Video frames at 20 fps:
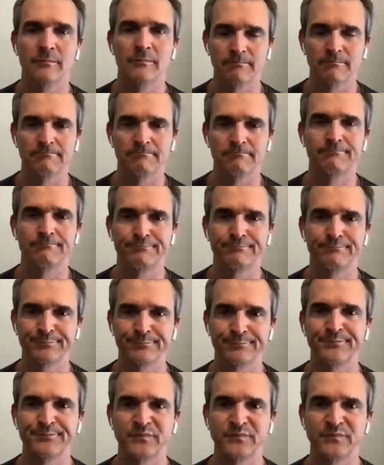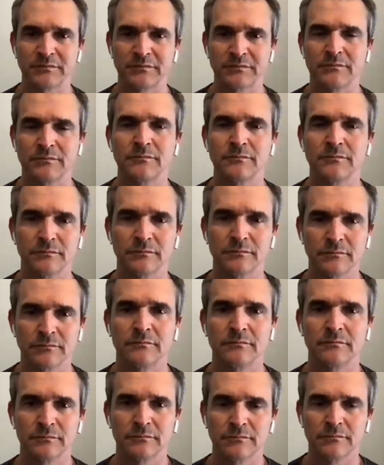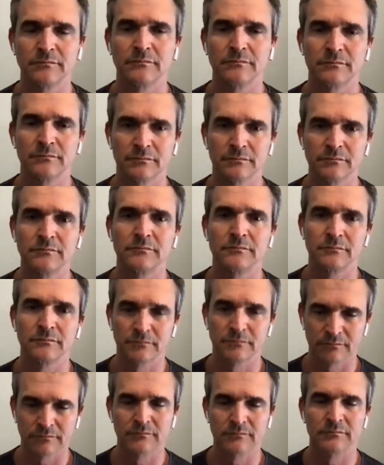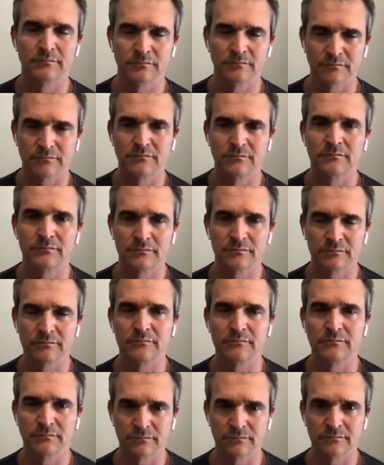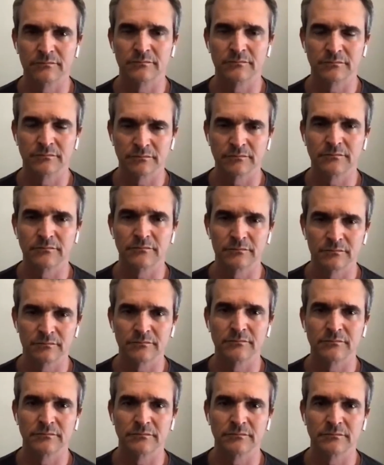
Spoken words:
(silent)